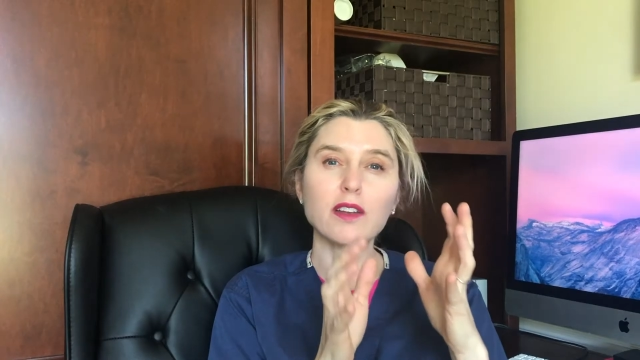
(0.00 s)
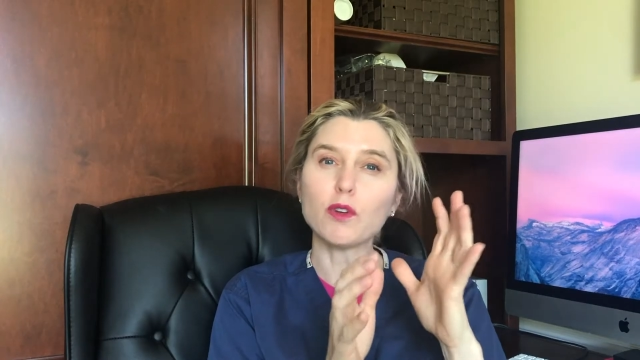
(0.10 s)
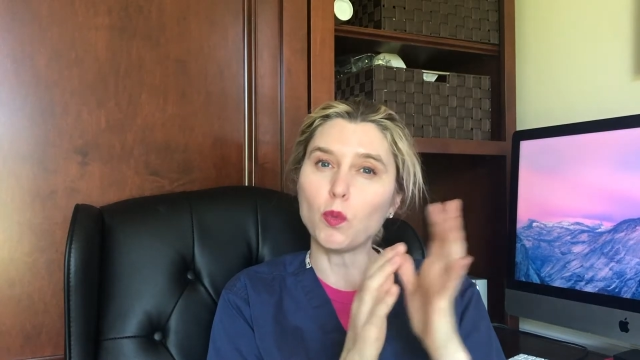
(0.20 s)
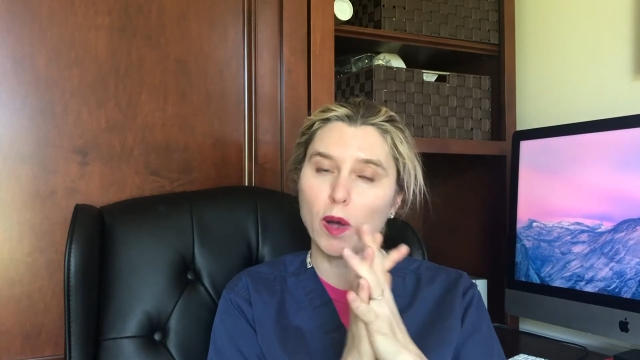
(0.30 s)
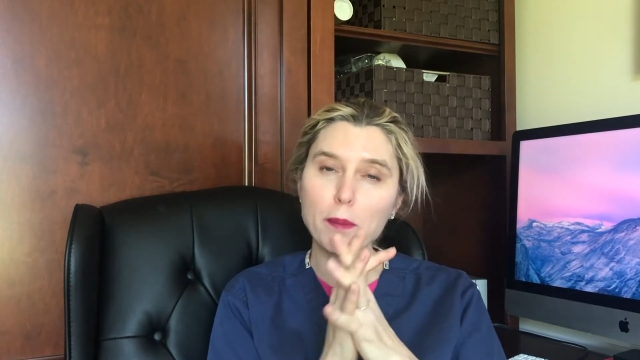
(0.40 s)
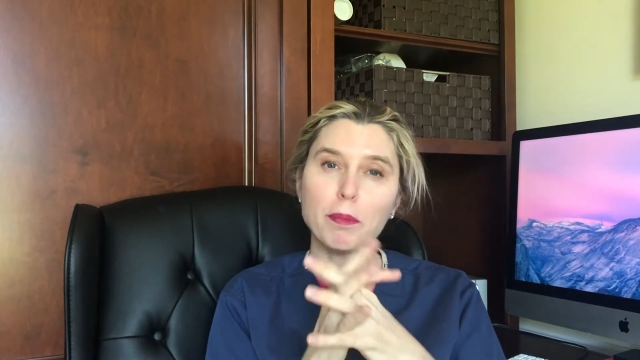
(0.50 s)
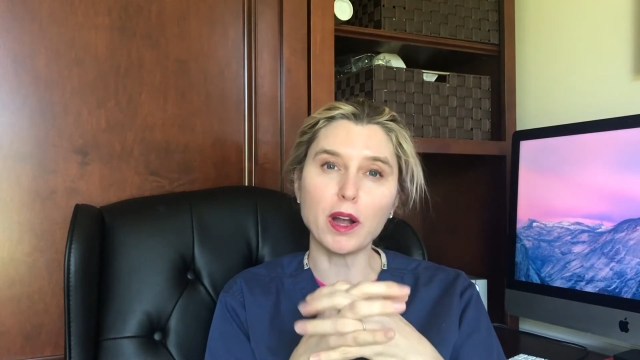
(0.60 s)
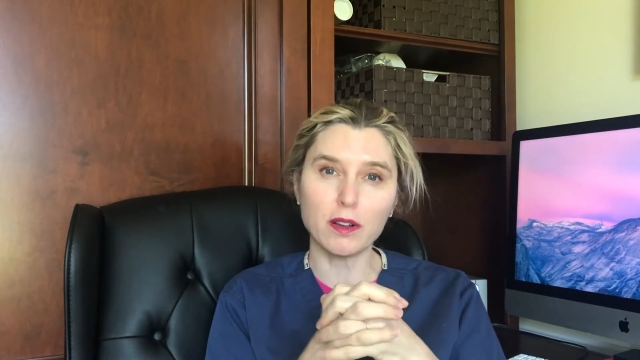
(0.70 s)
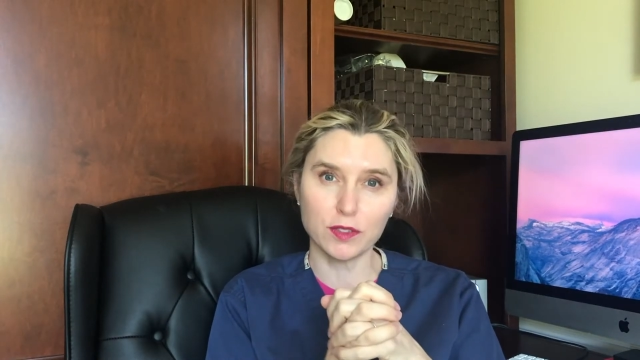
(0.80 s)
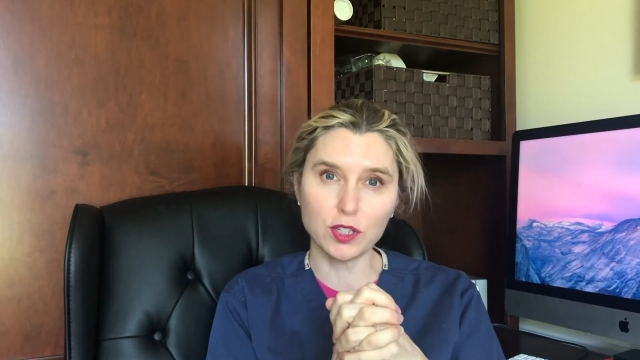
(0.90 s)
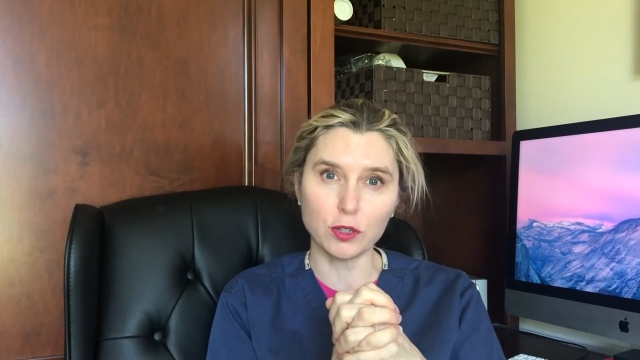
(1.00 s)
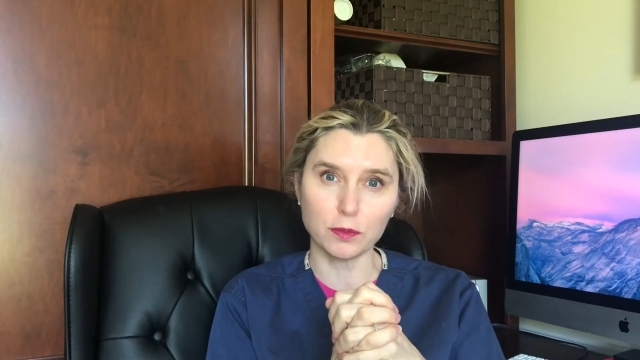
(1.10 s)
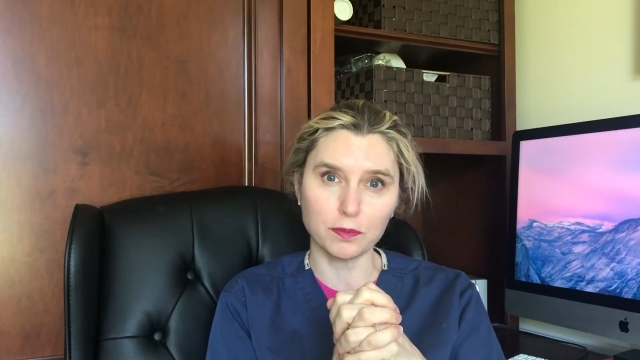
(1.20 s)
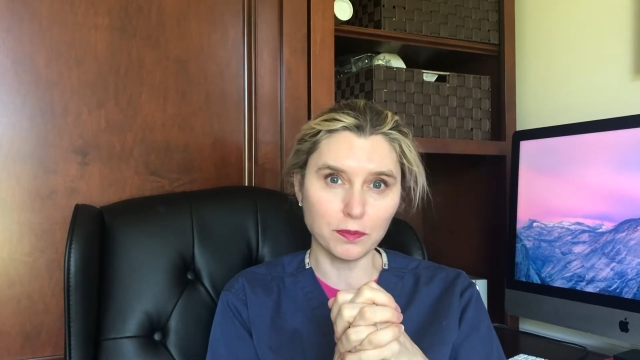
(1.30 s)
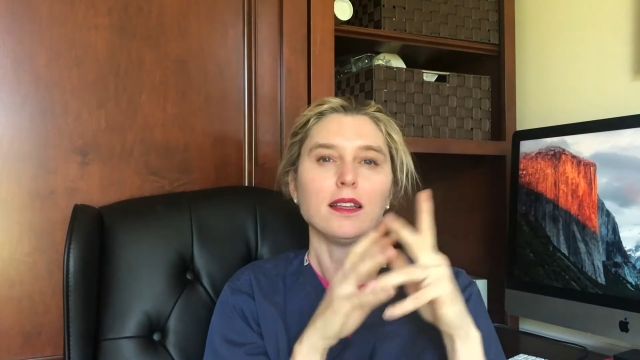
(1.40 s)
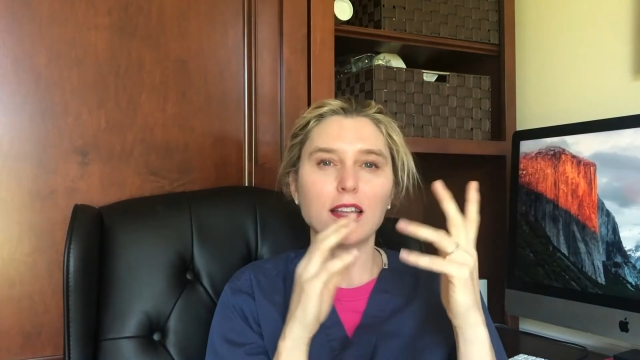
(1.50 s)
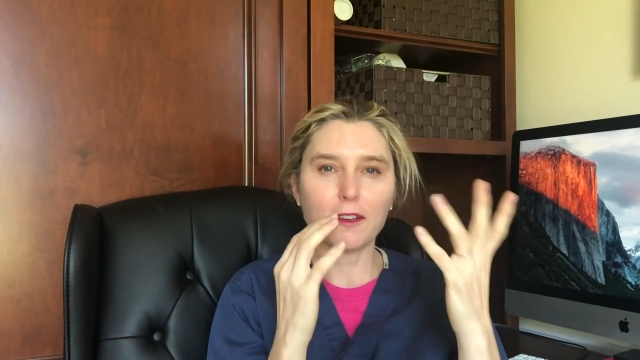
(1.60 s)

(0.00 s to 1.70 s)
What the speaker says: of a wet bar of soap. Now,